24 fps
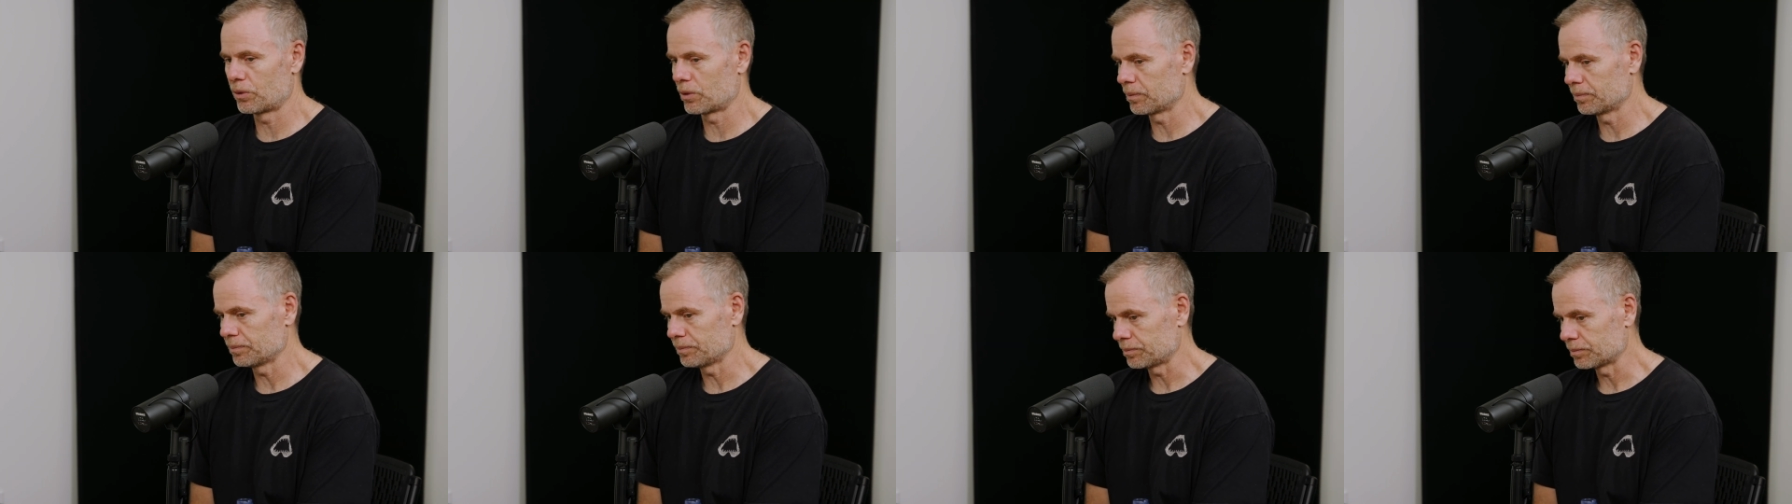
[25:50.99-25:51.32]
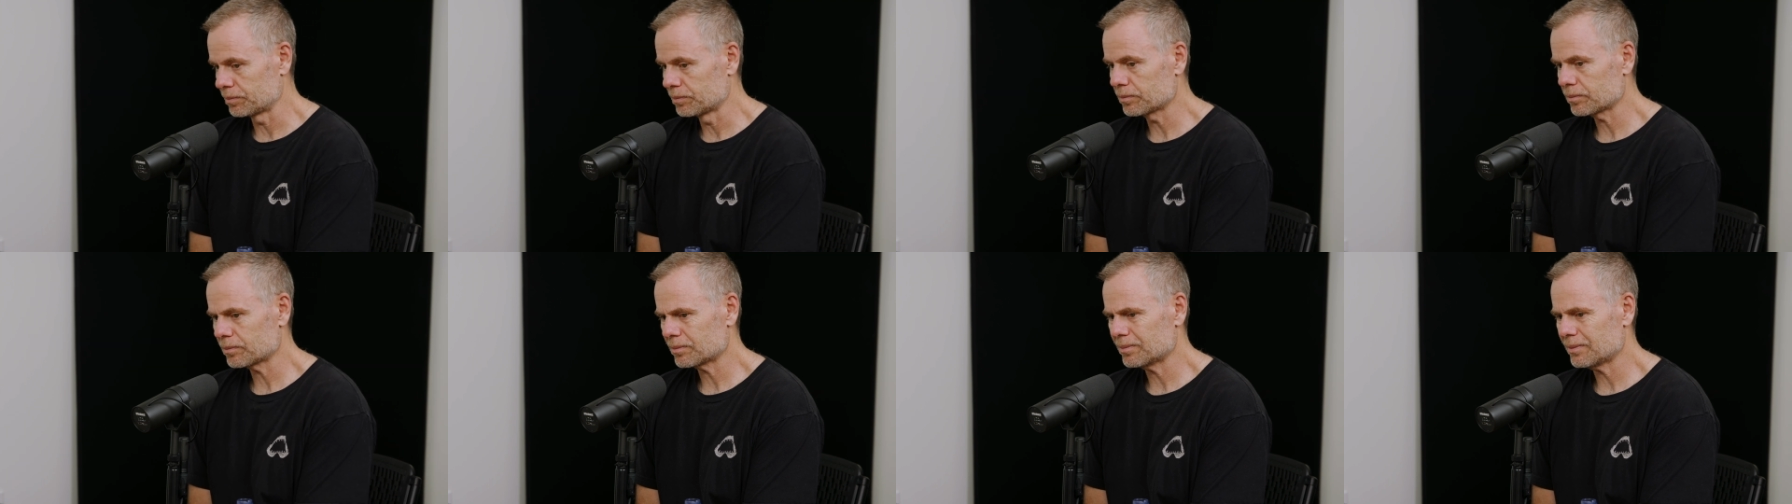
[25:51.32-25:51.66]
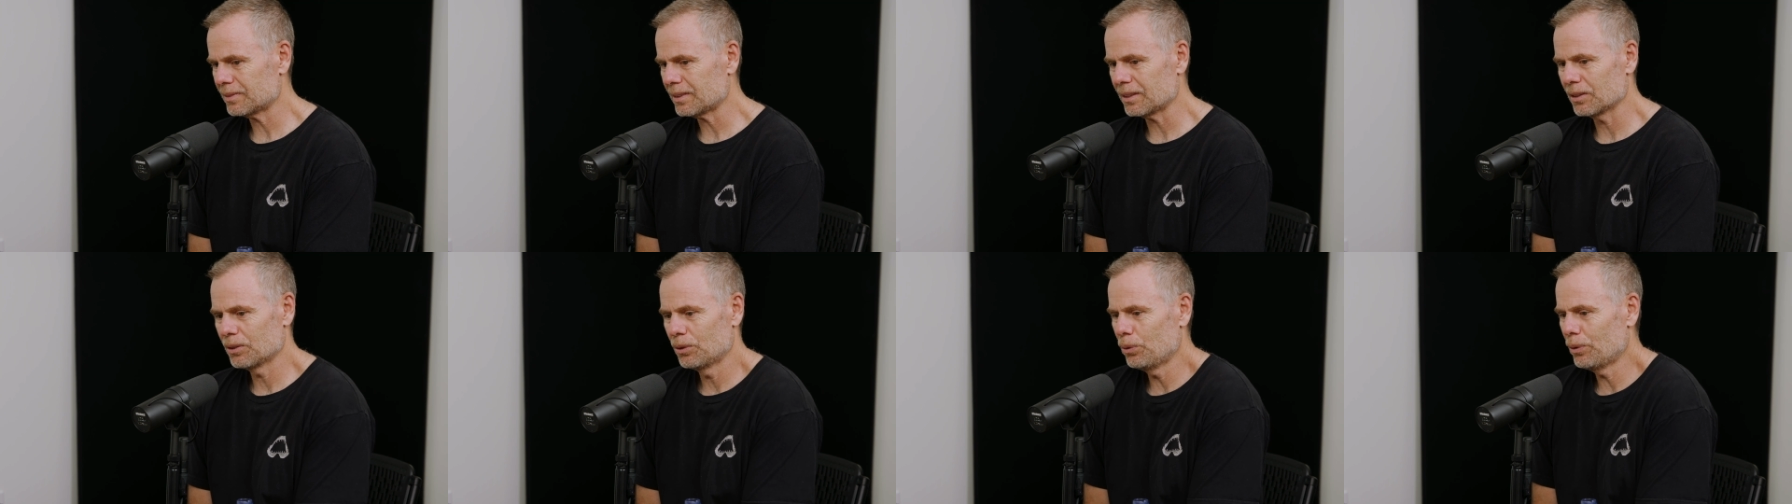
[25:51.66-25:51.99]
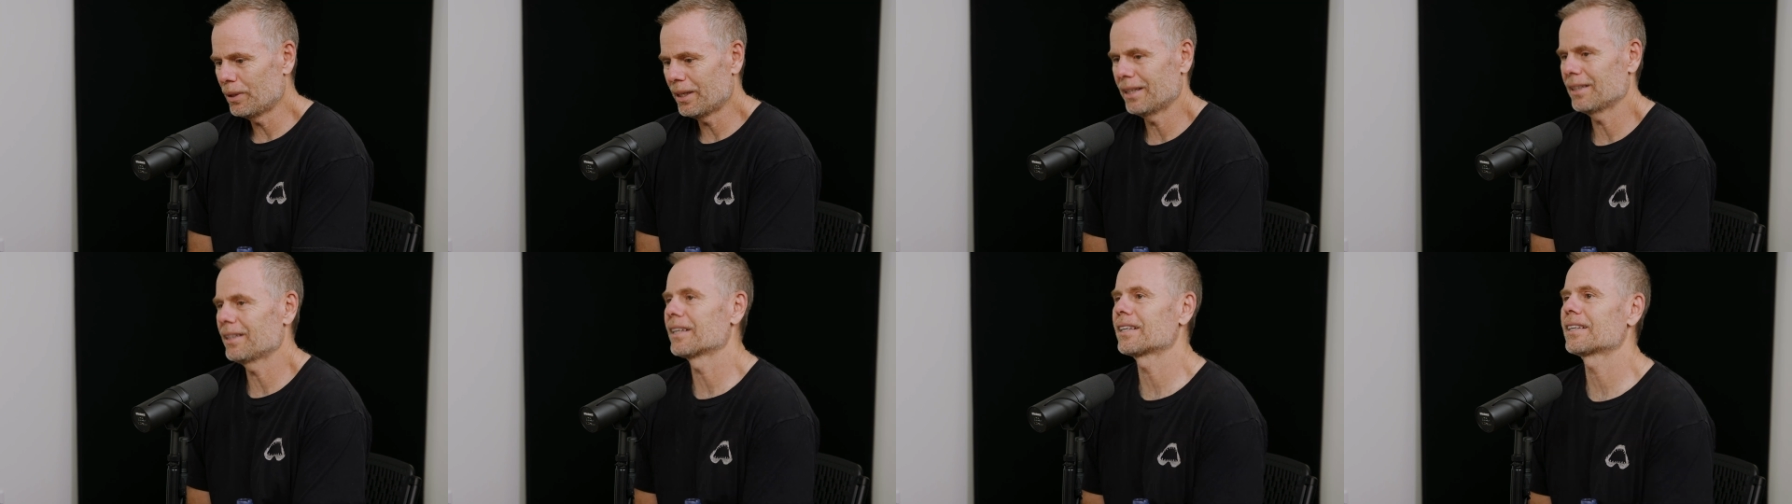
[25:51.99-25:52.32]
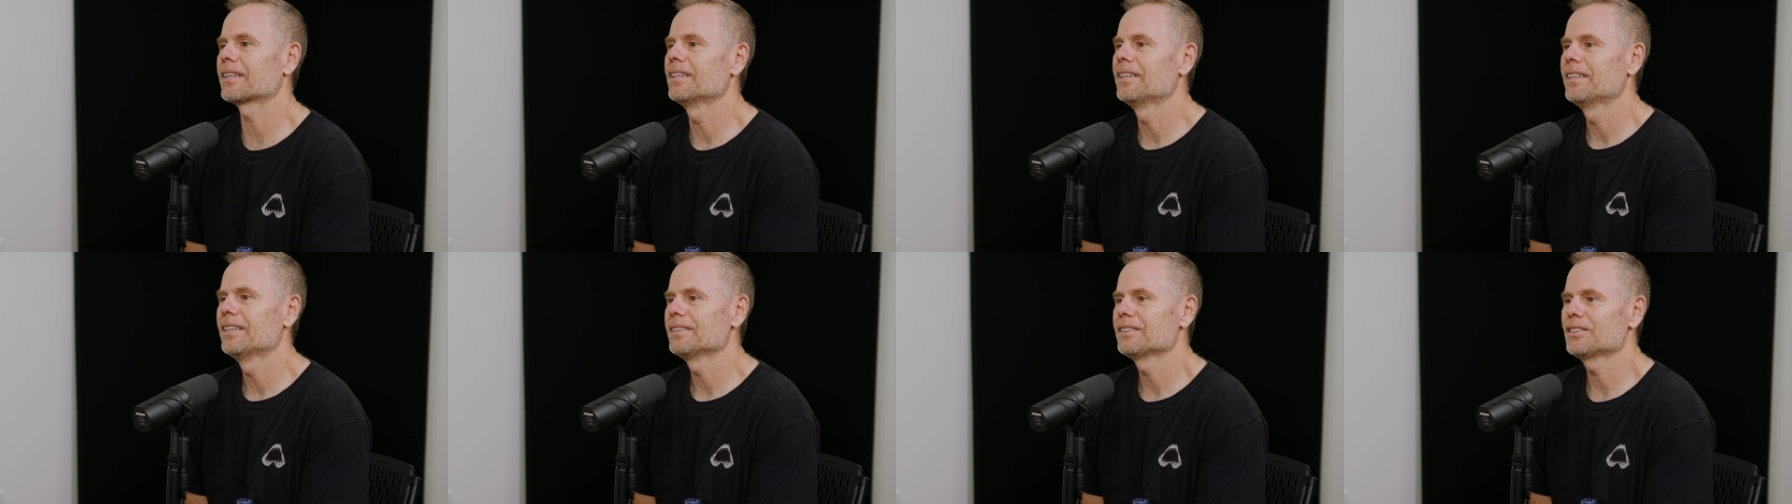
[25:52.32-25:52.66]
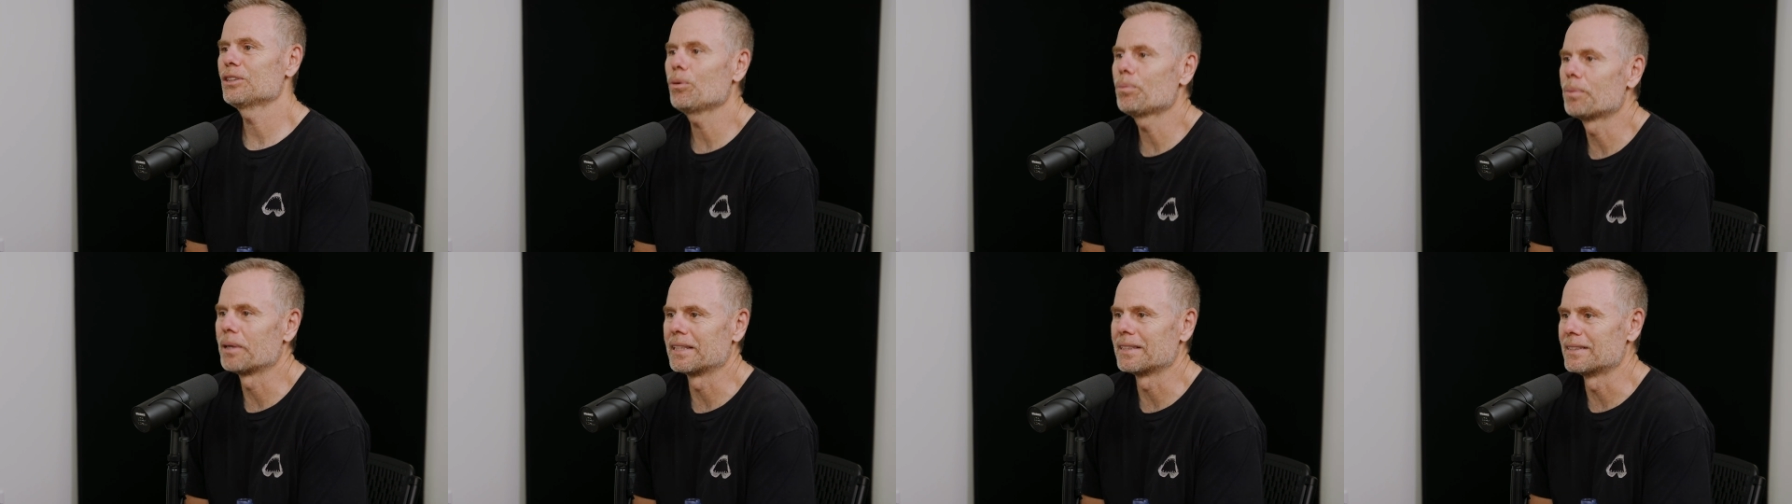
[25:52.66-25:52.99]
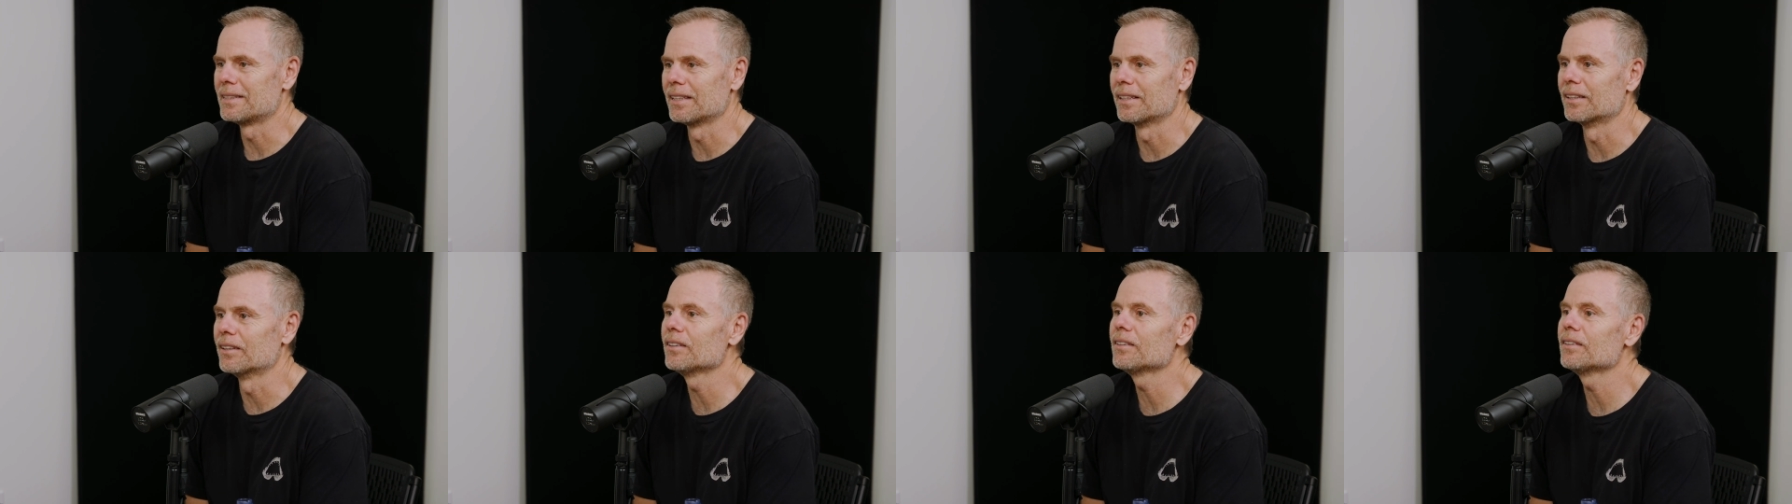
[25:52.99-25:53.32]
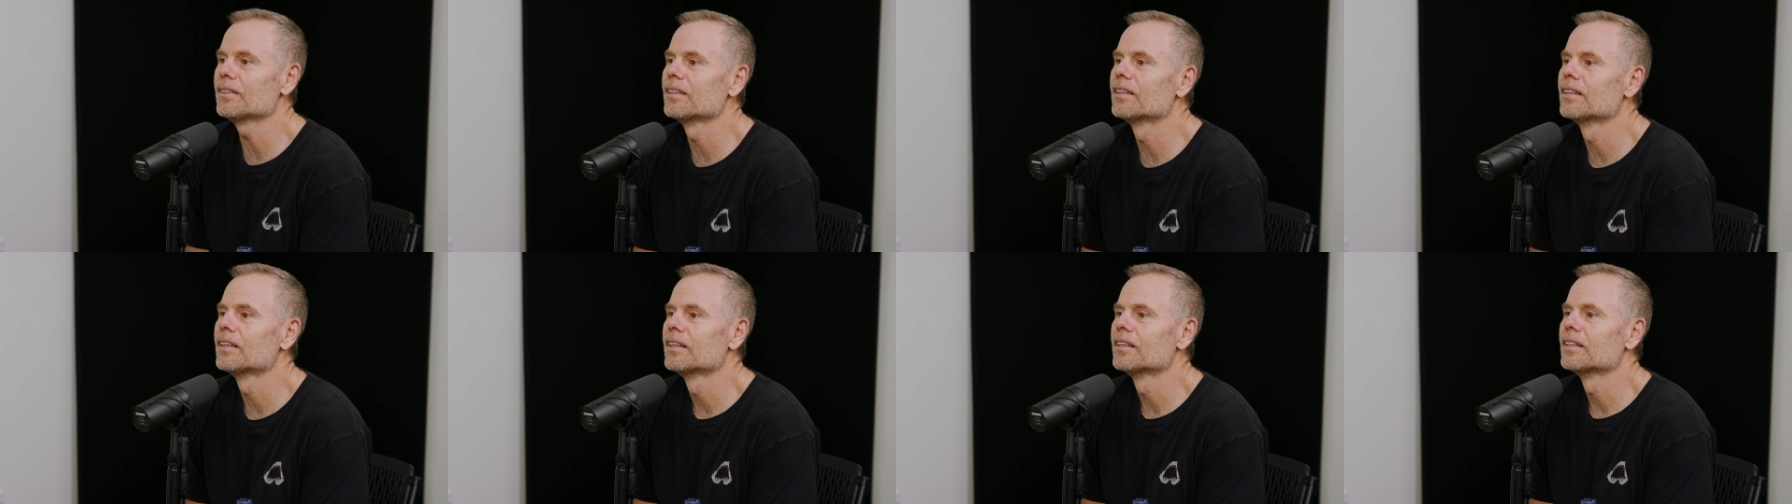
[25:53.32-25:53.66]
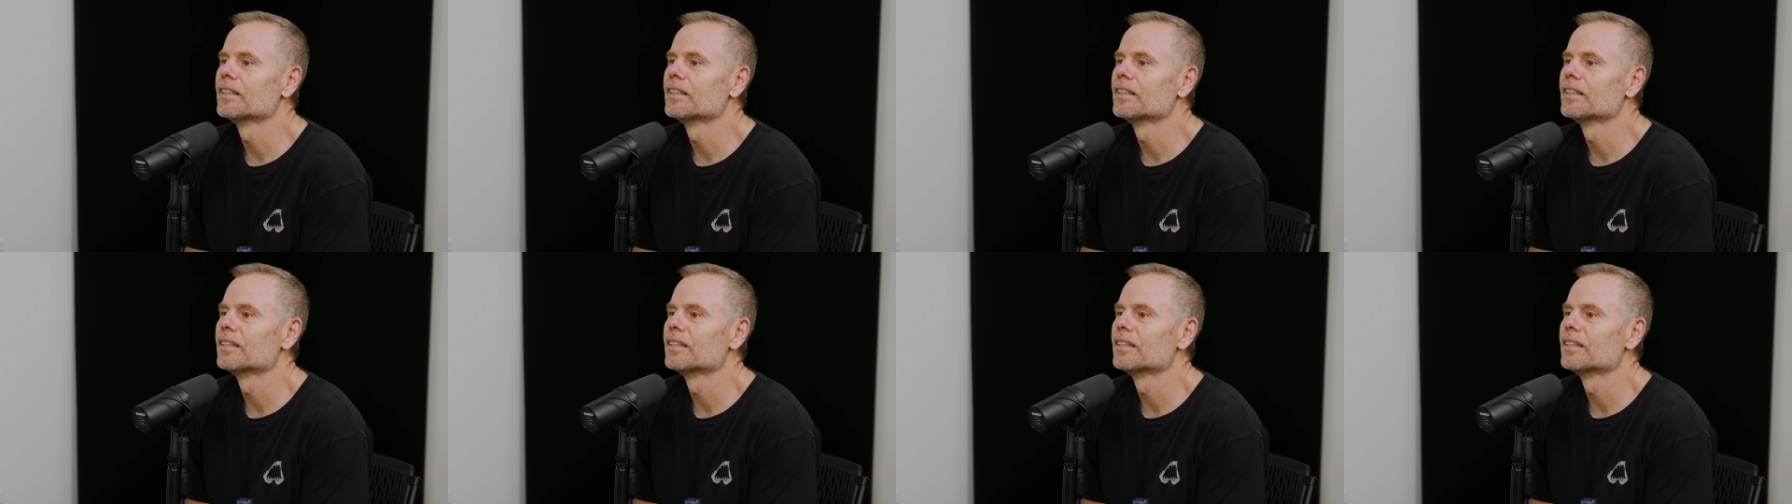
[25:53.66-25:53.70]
or like, it's no big deal.